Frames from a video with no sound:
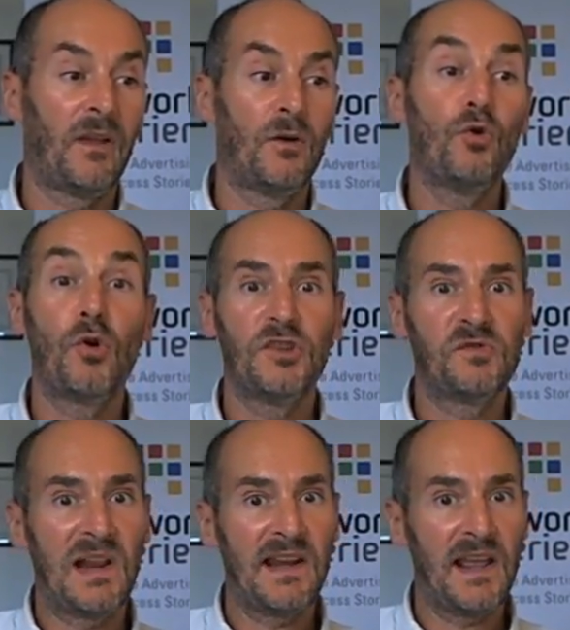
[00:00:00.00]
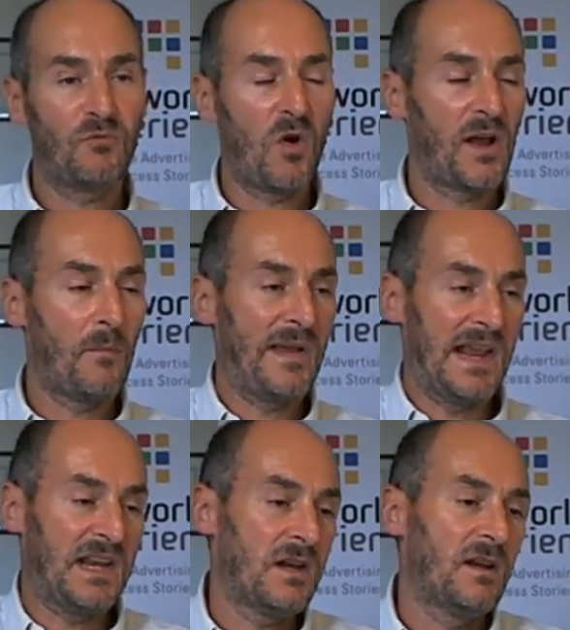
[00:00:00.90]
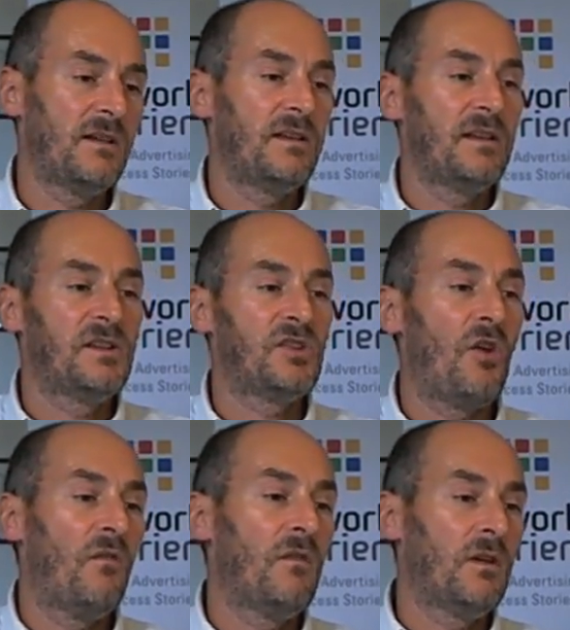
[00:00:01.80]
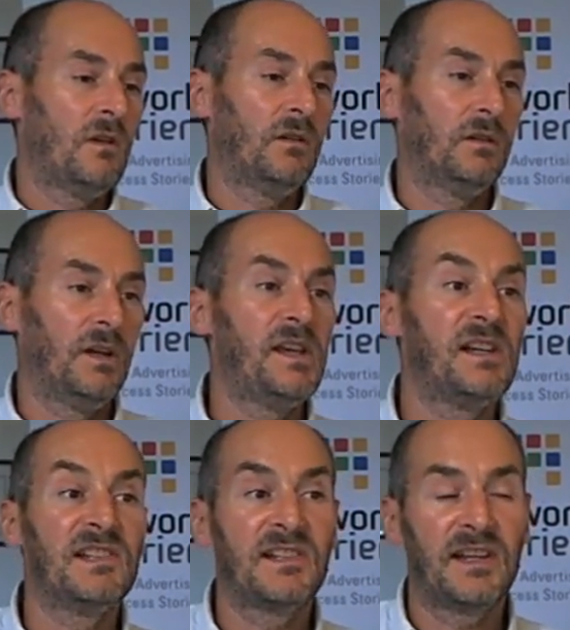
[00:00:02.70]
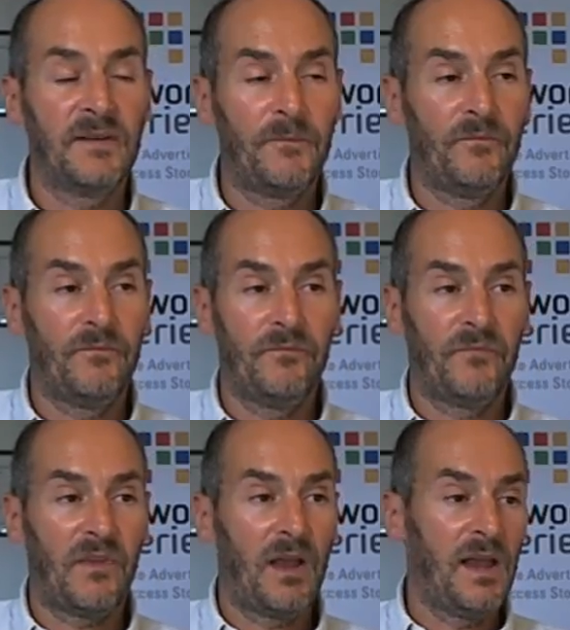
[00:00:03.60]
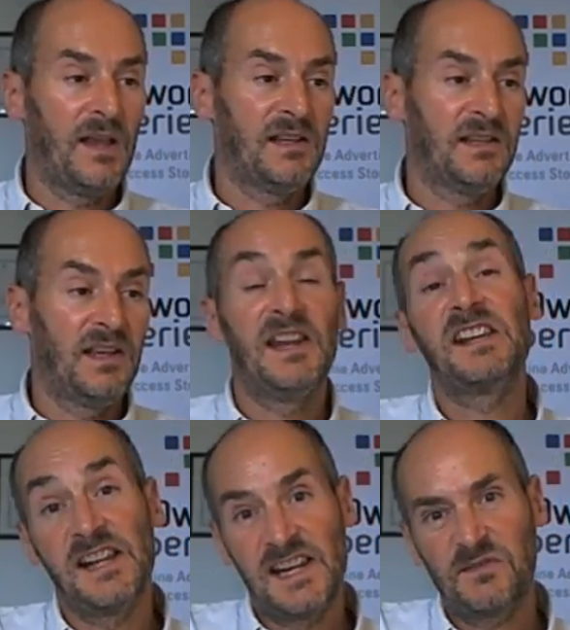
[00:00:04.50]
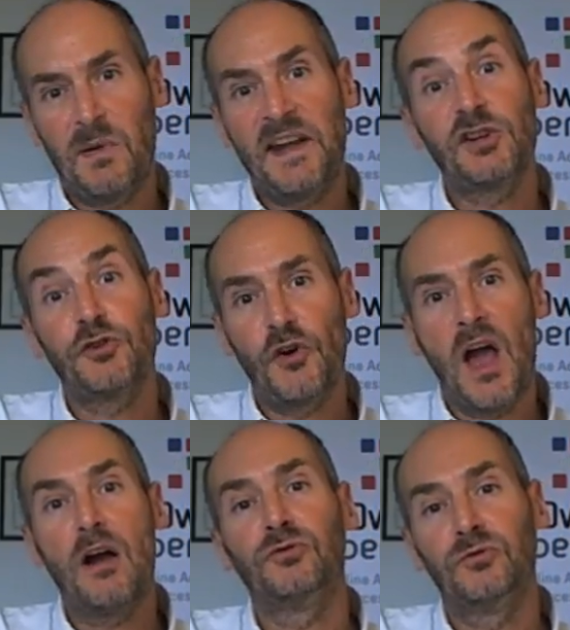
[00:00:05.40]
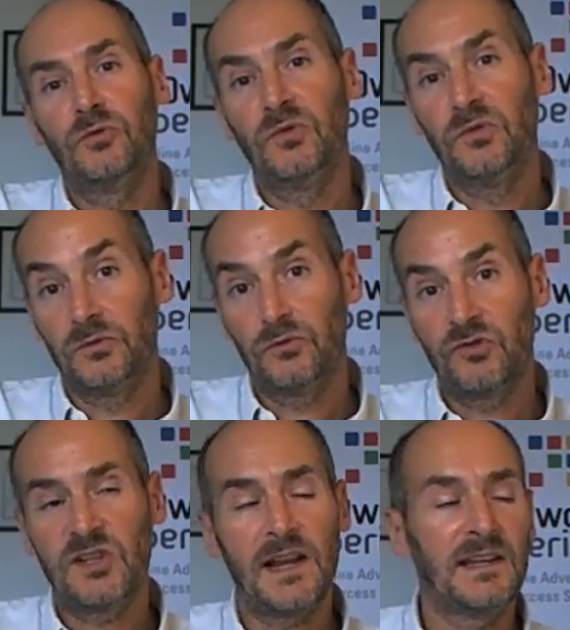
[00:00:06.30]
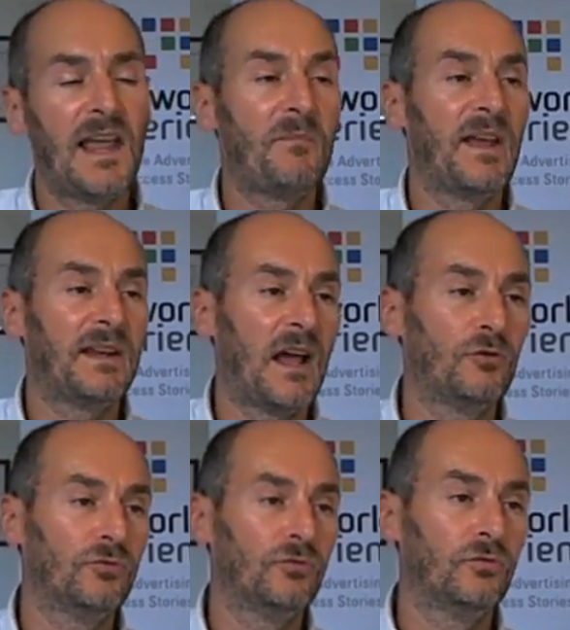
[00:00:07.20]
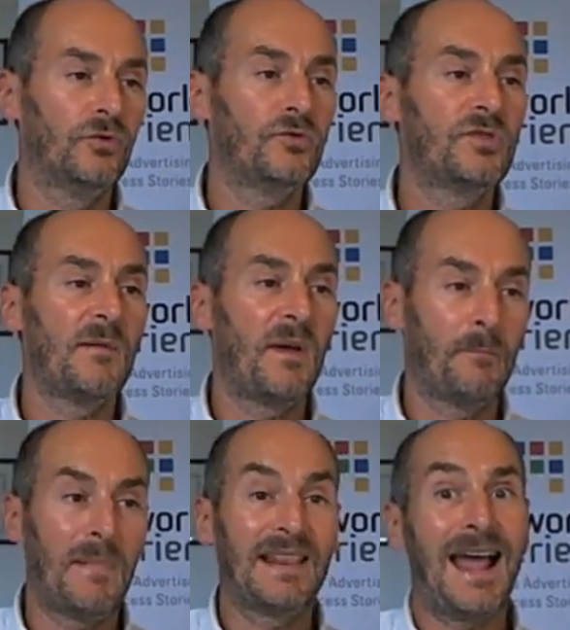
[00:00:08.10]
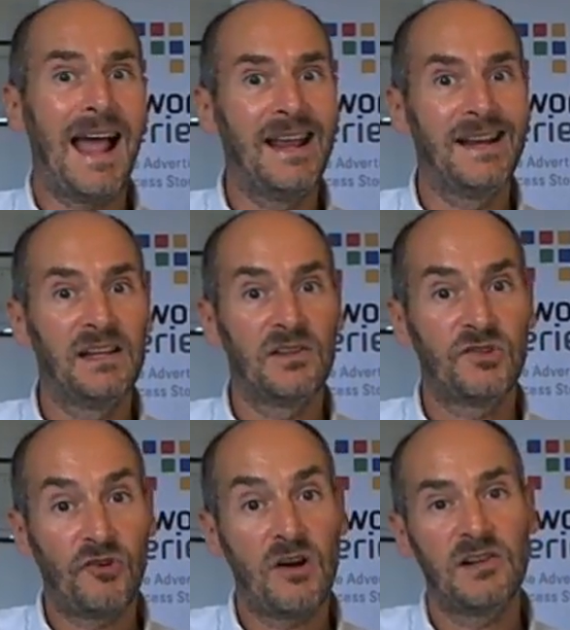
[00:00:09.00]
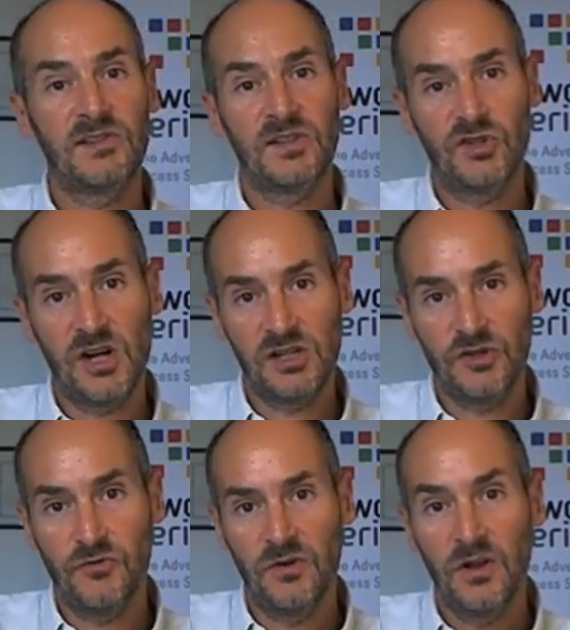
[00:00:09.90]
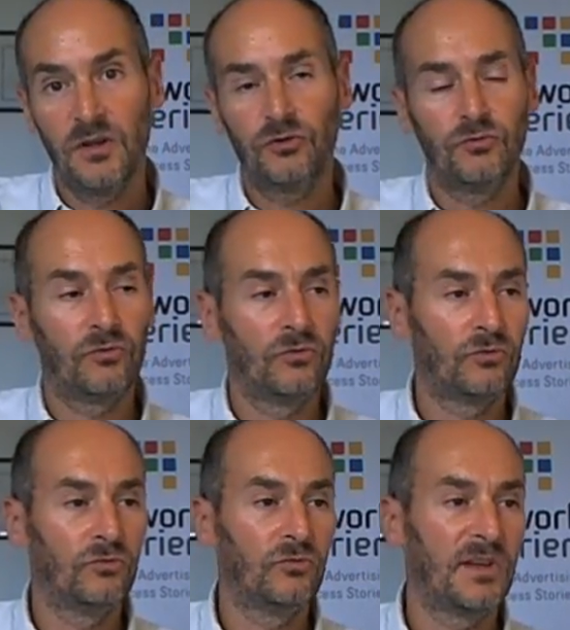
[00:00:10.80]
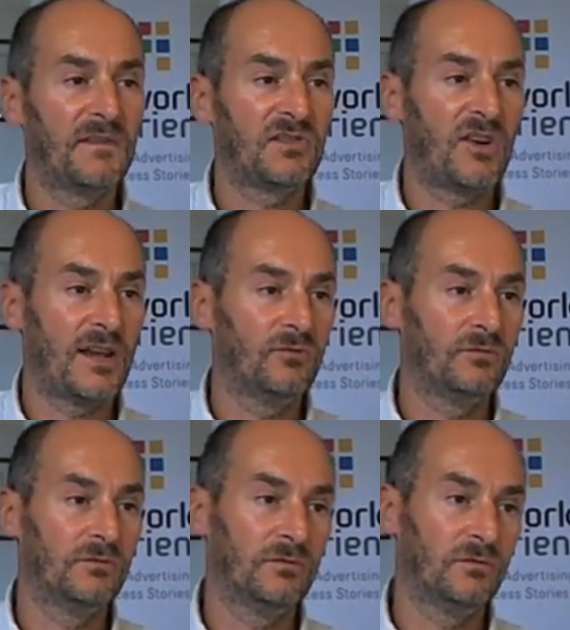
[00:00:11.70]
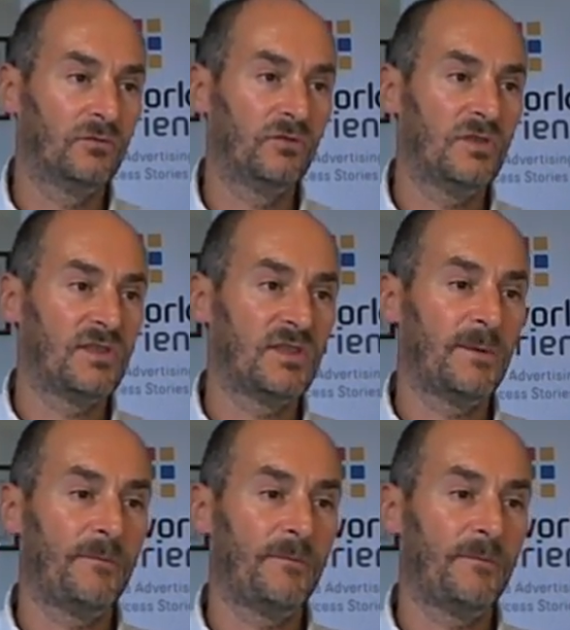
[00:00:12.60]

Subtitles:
Google Display Network campaign. So here is an explanation how to set them and how to use them, but I strongly suggest you to give a try to this